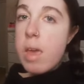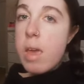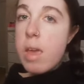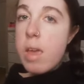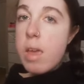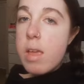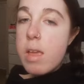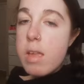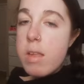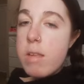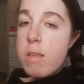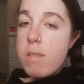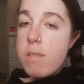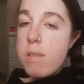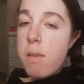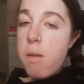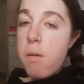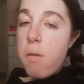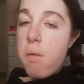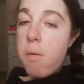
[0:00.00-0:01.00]
and
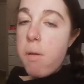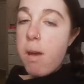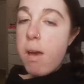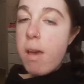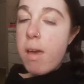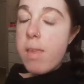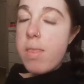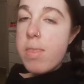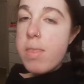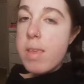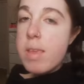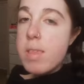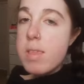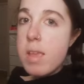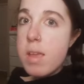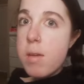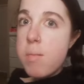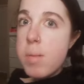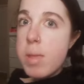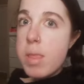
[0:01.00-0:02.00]
so they
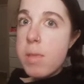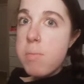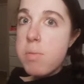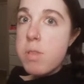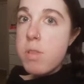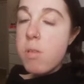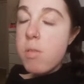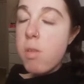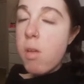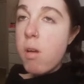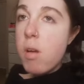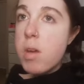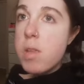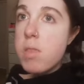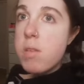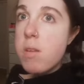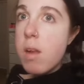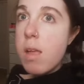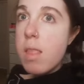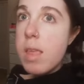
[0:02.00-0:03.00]
stay on my lips so long,
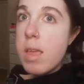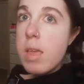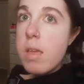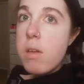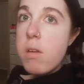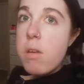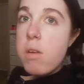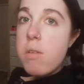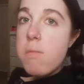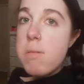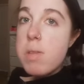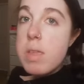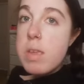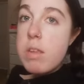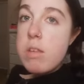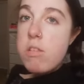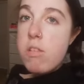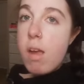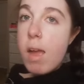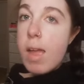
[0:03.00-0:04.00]
and they're not like
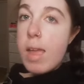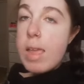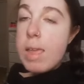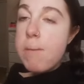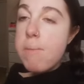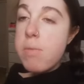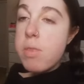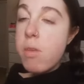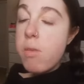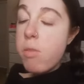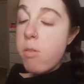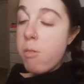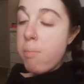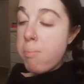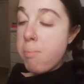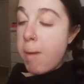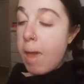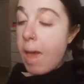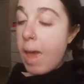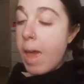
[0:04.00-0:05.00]
really drying even though they're
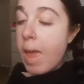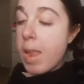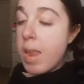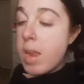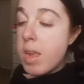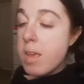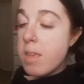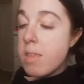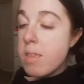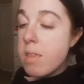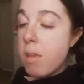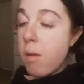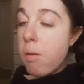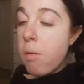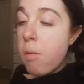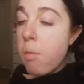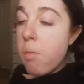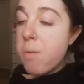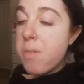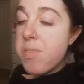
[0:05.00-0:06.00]
matte.
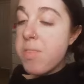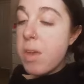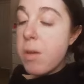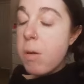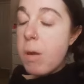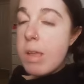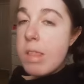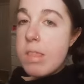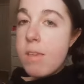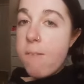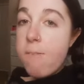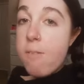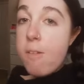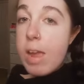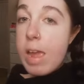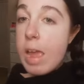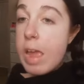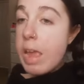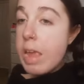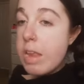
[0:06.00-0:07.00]
So they were on sale
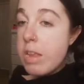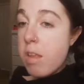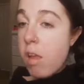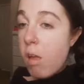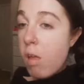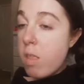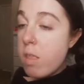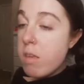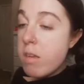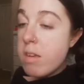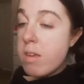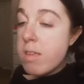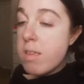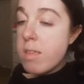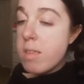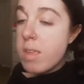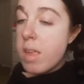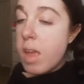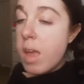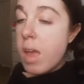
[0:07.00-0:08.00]
for
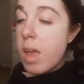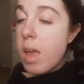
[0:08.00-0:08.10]
$8.